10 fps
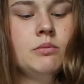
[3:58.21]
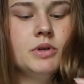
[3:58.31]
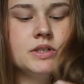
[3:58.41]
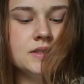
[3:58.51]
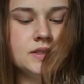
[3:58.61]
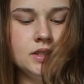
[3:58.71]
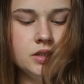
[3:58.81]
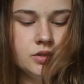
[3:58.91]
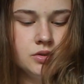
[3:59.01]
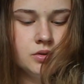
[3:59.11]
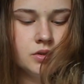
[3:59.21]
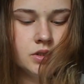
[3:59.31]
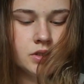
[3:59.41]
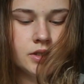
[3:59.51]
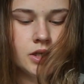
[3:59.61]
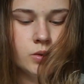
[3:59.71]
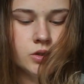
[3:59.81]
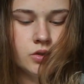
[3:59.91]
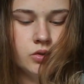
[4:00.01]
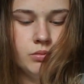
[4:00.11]
But I still do think that I
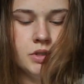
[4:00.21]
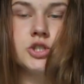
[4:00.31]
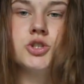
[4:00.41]
want to go a bit